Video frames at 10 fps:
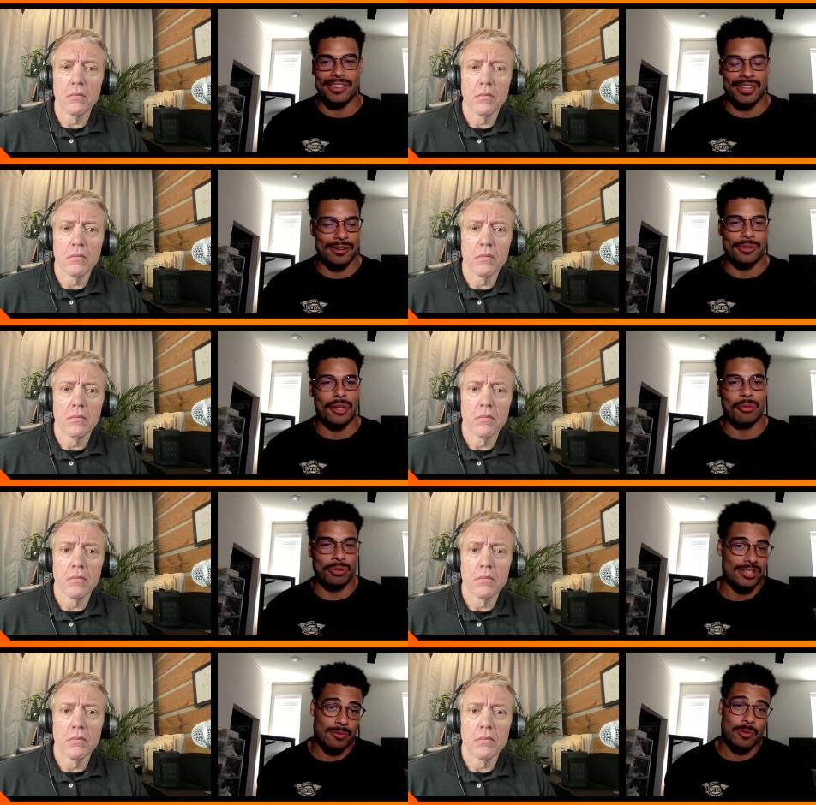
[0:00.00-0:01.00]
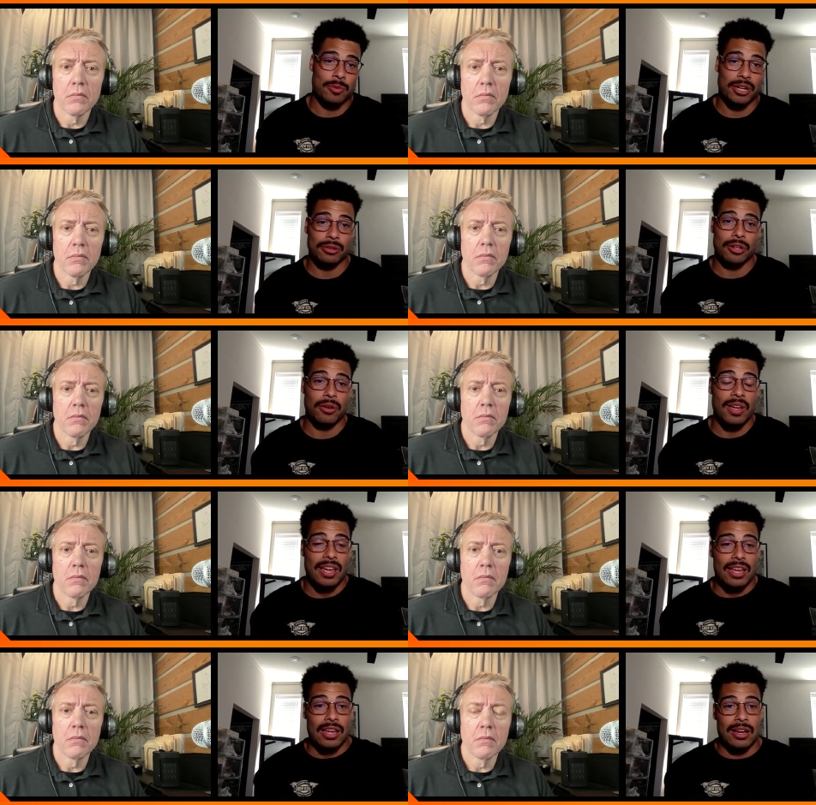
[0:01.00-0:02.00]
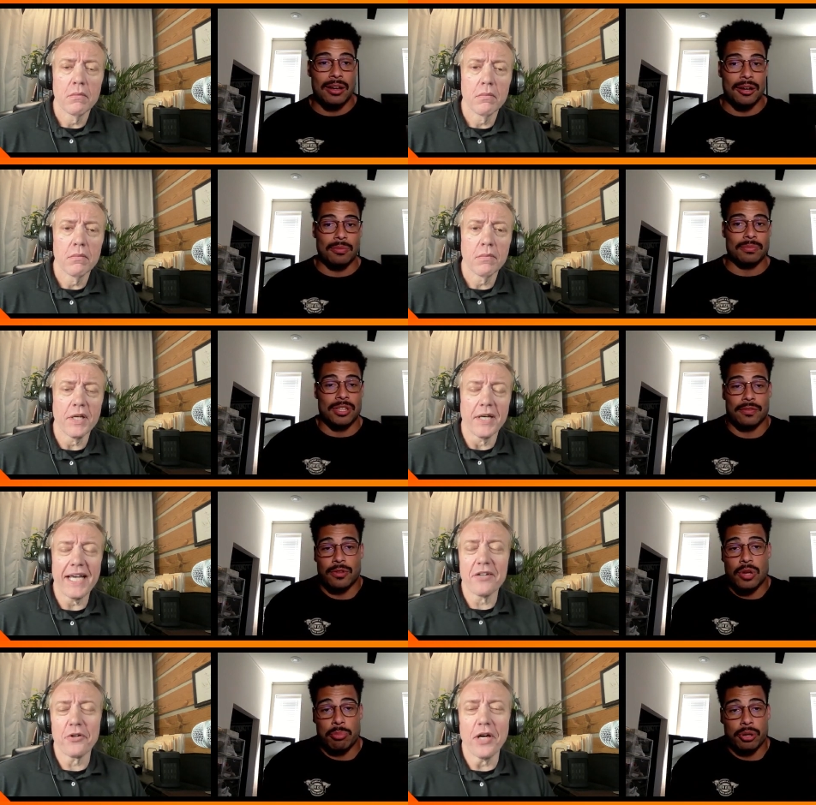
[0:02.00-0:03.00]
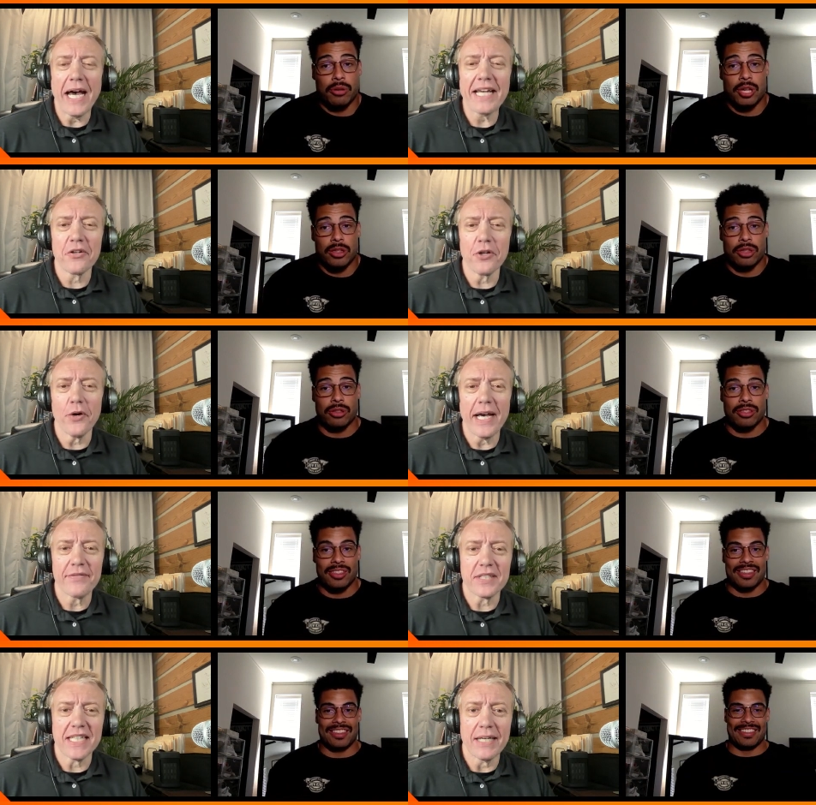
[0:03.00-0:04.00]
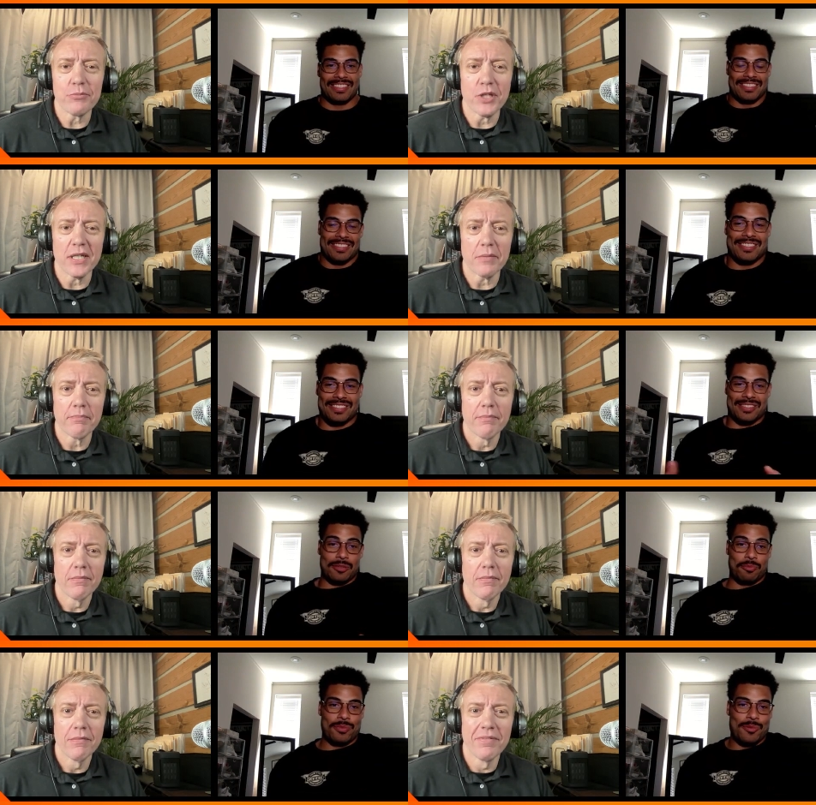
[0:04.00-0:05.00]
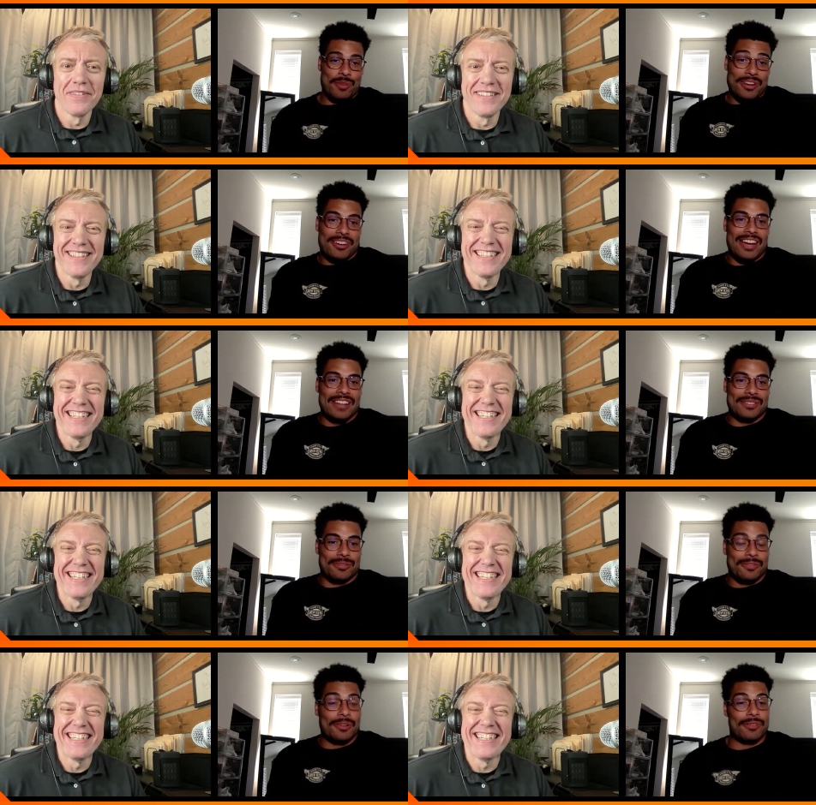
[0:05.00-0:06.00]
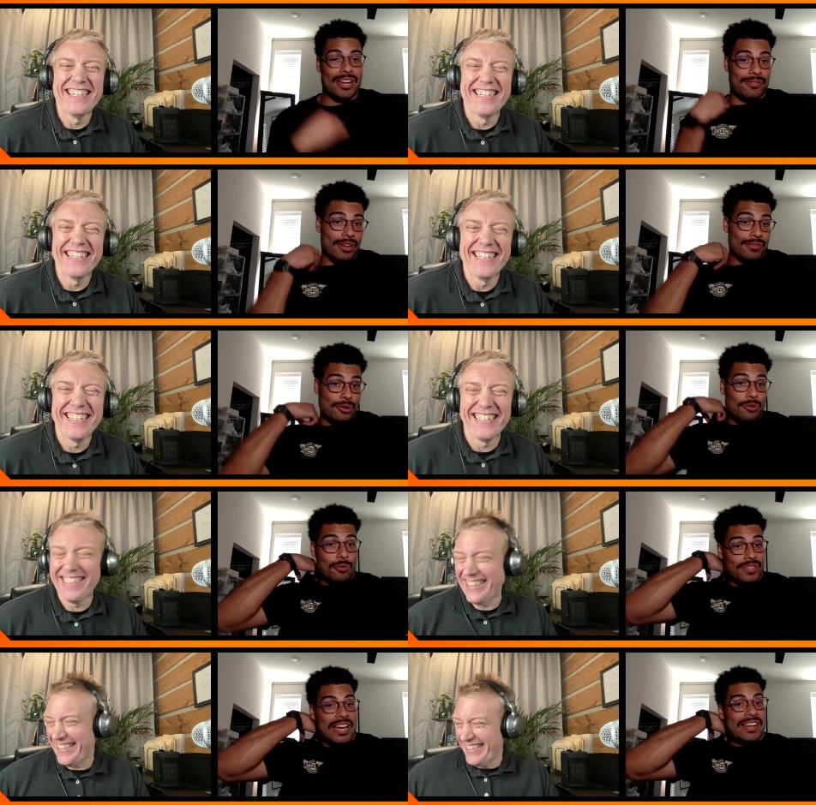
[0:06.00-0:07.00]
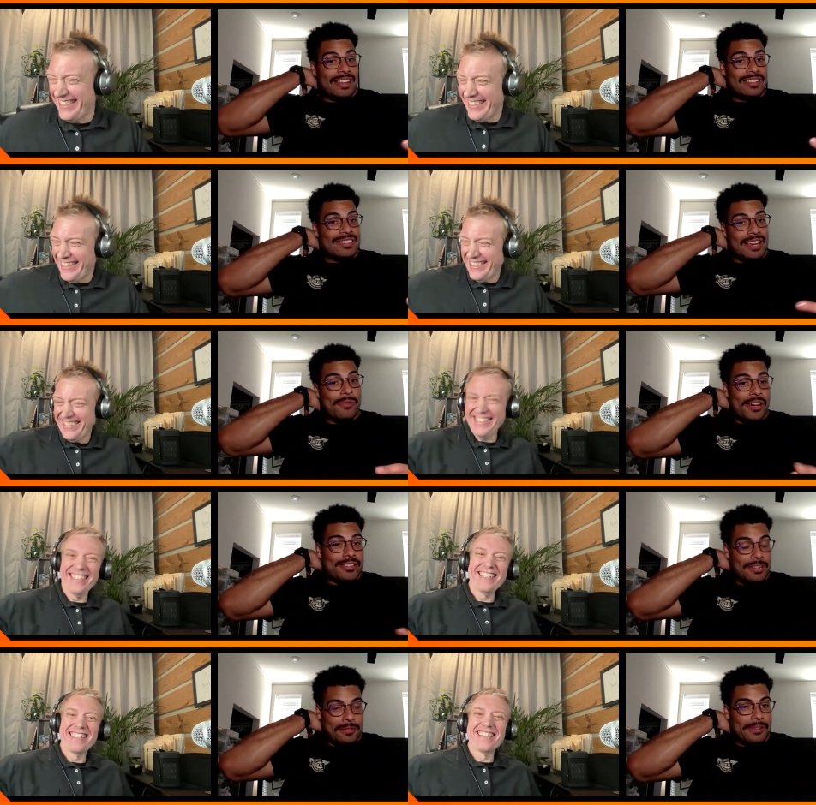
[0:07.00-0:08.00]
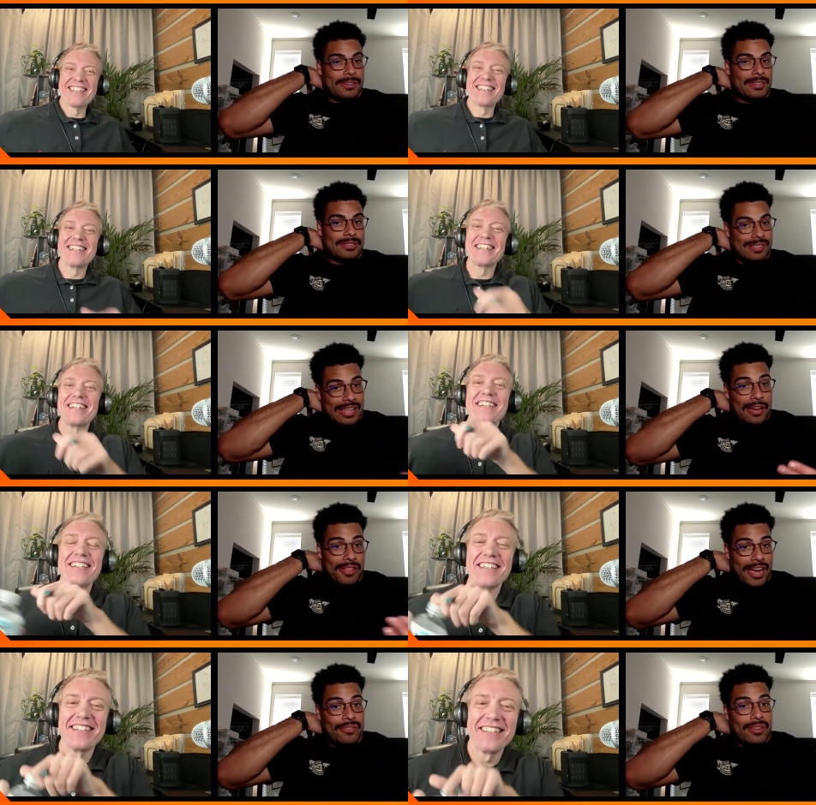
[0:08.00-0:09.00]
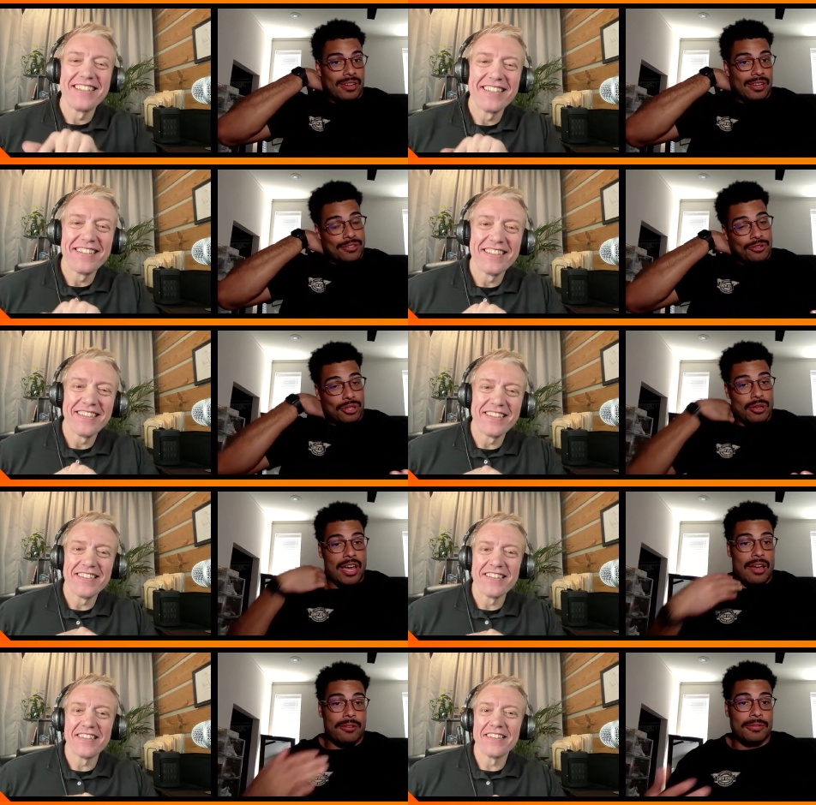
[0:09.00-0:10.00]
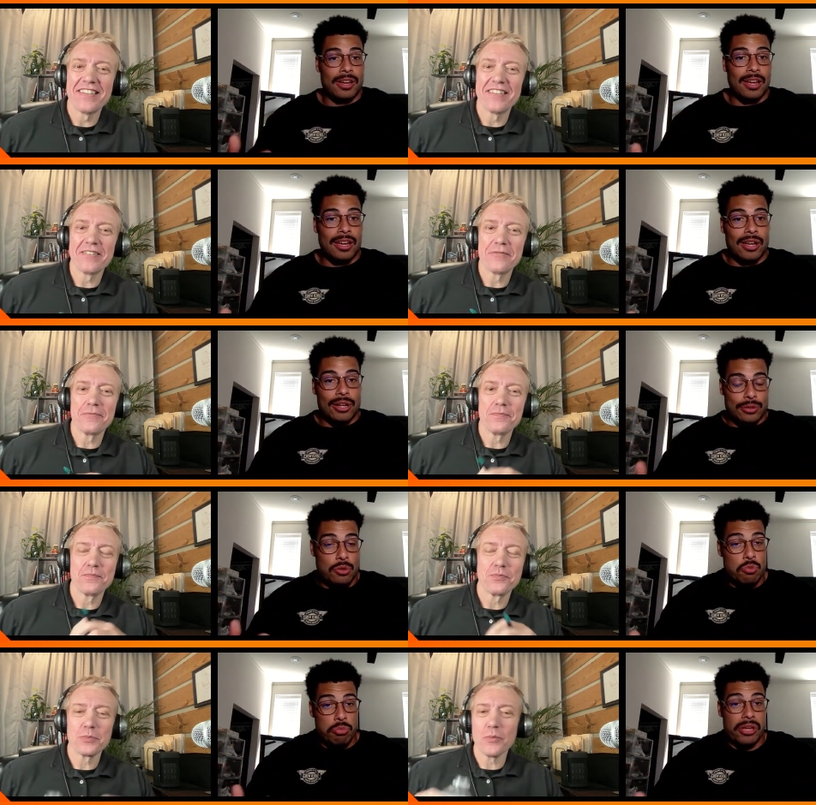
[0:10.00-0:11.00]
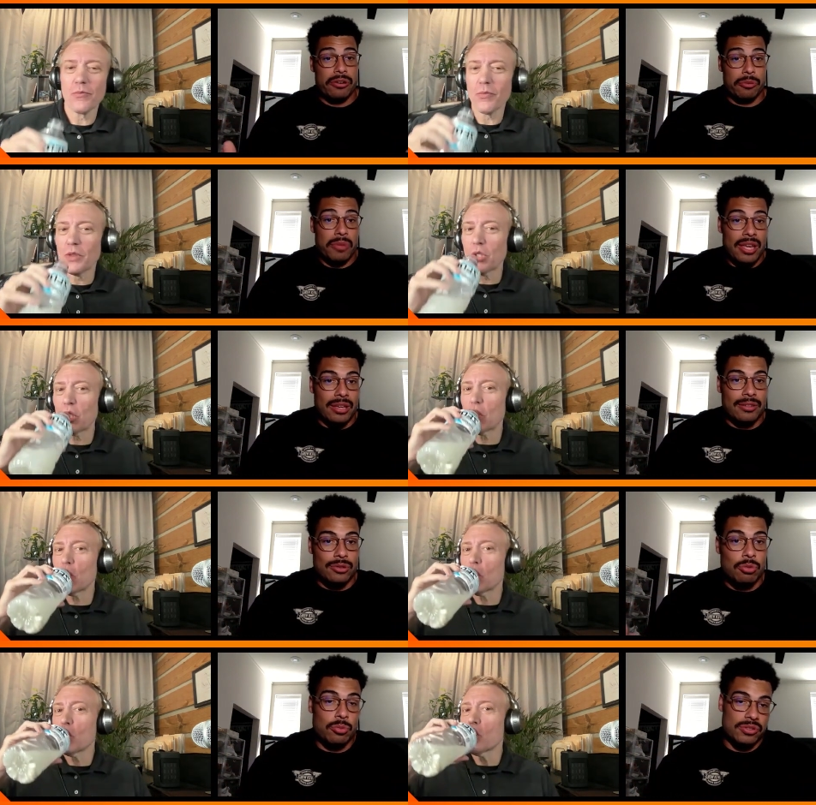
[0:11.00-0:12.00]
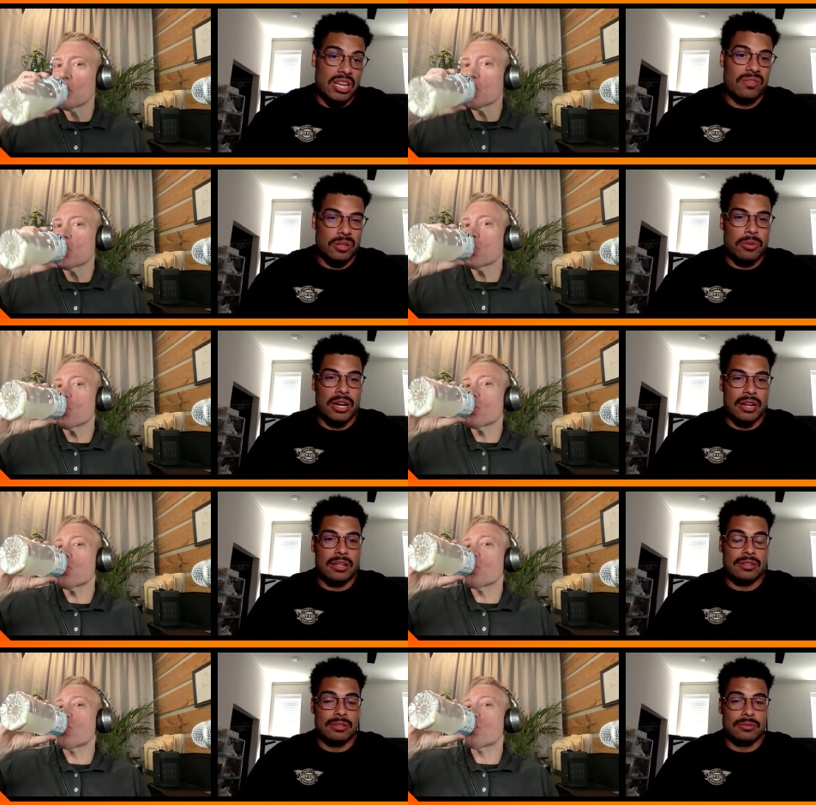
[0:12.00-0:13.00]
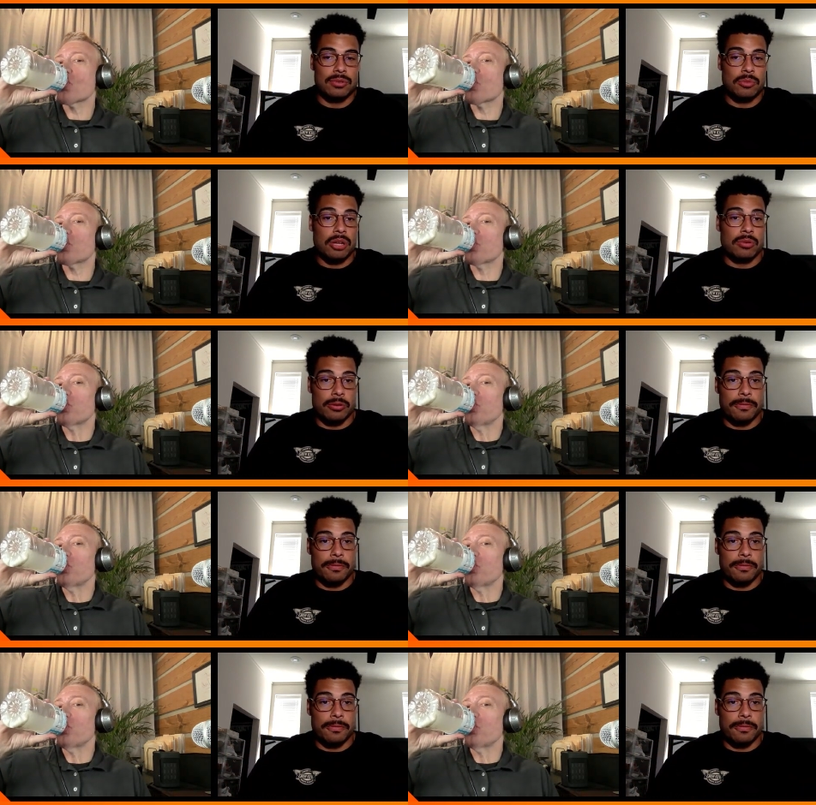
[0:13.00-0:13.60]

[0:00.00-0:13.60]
Speaker 1: Um, I don't know. I don't know half the time, Jacob. The bigger guys on the field, right? You have two tight ends at wide receiver. Now they have to essentially have two bigger men, two safety bodies to be able to defend those guys because they have to deal to